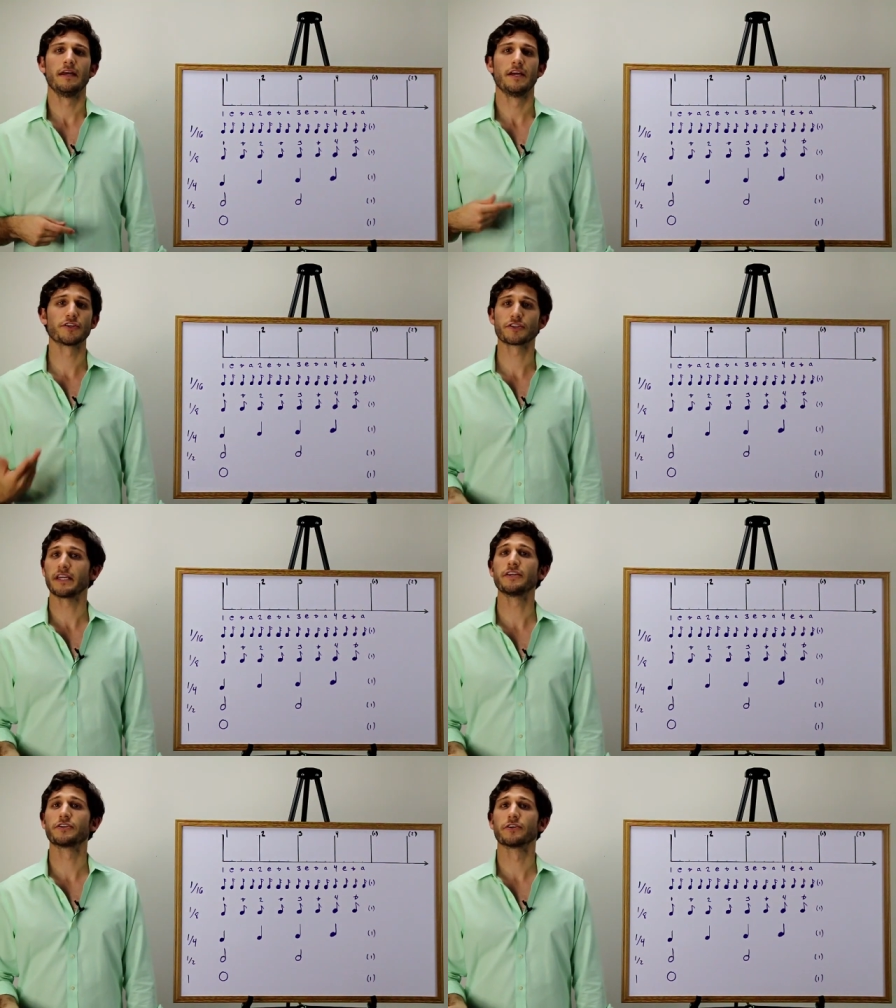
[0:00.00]
It's
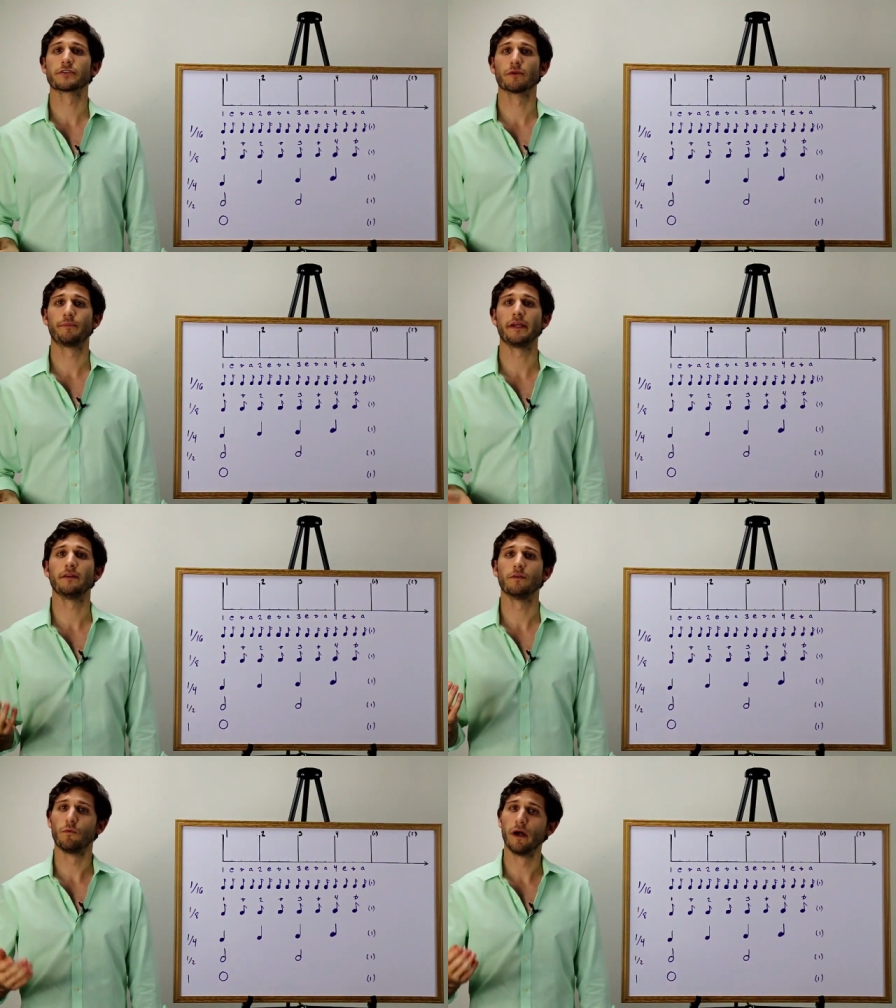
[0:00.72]
just easier to
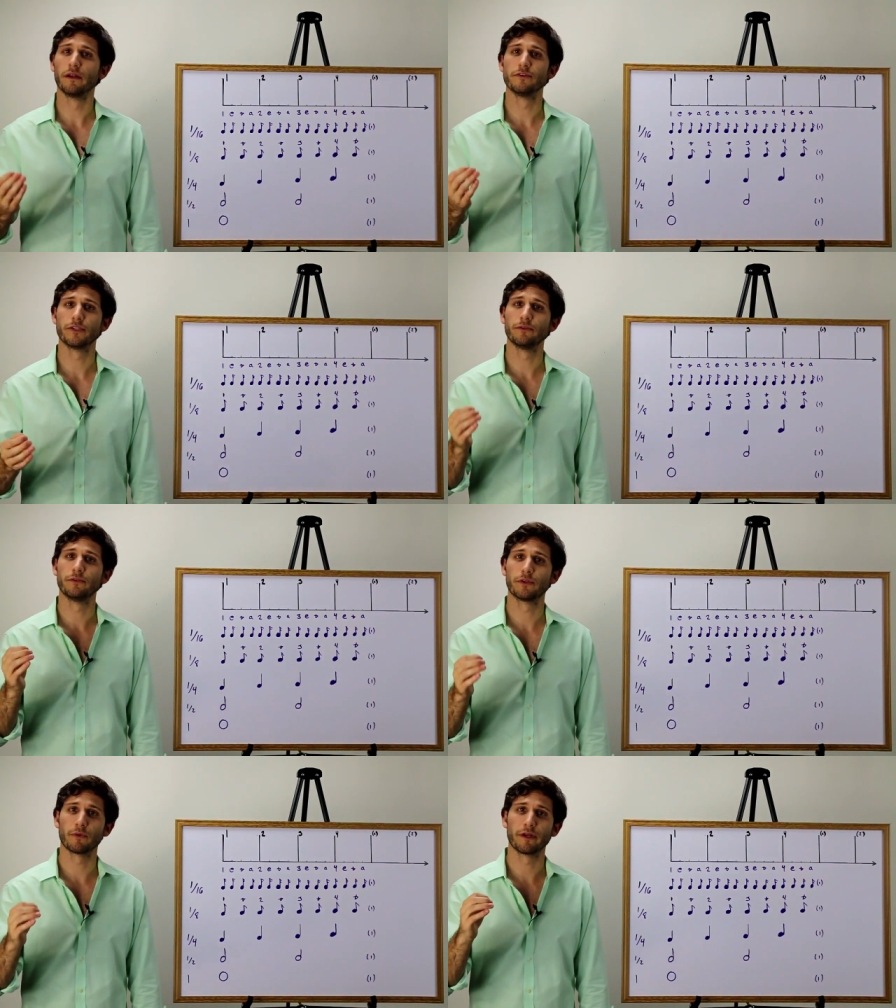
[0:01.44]
repeat 1,
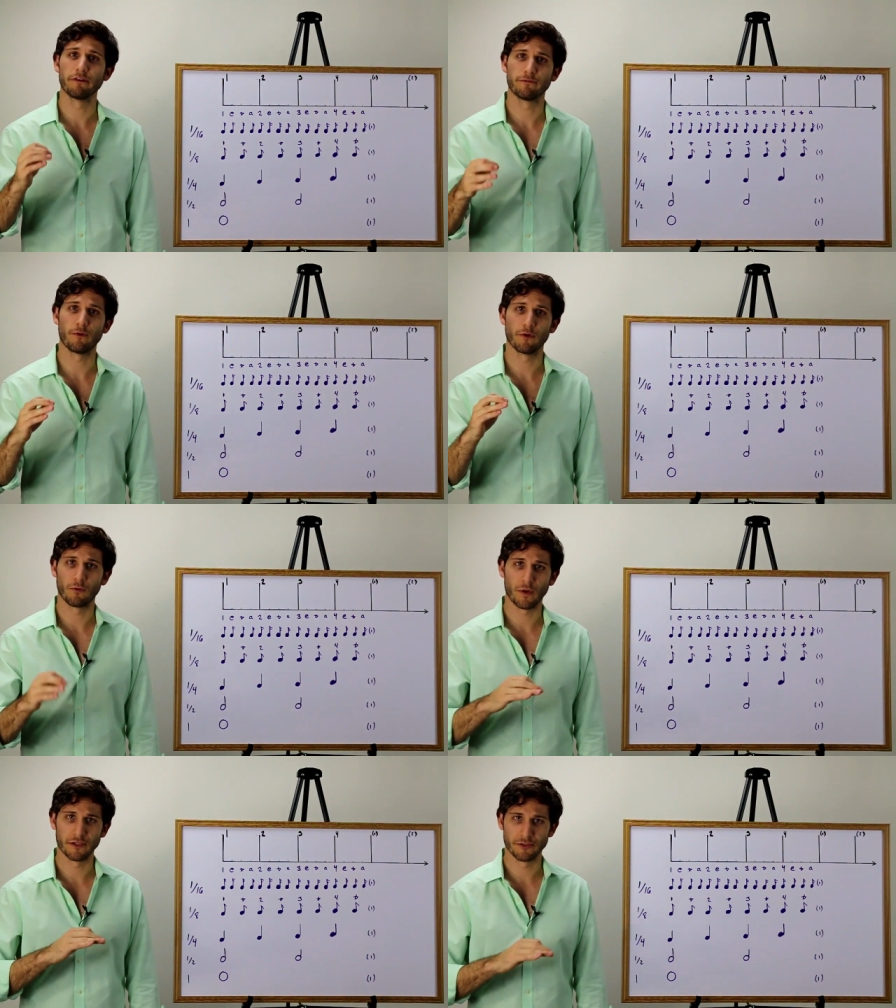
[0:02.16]
2, 3,
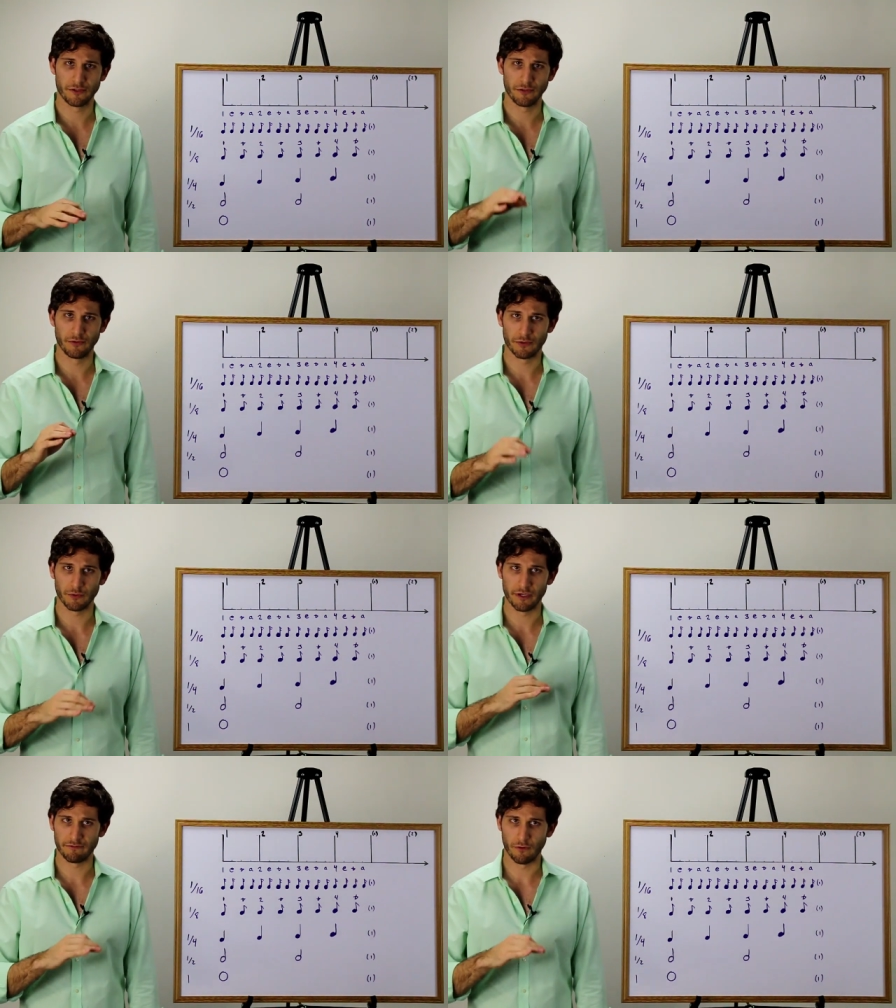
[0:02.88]
4, 1, 2,
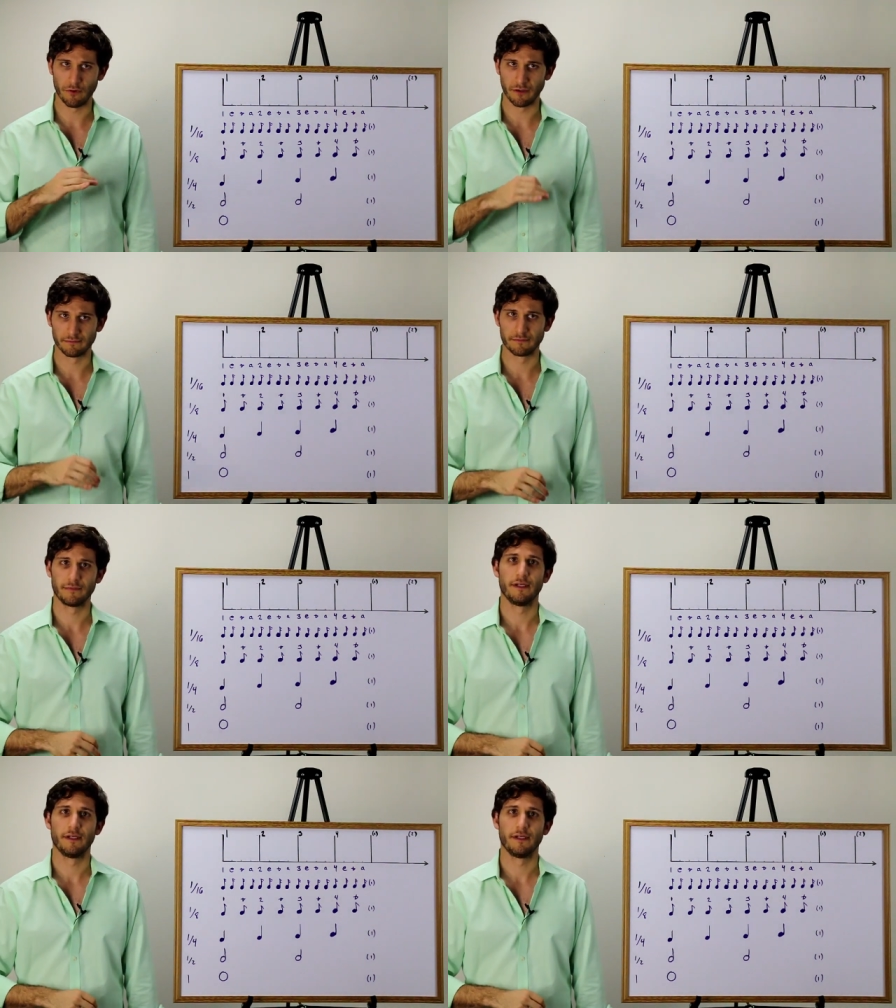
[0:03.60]
3, 4.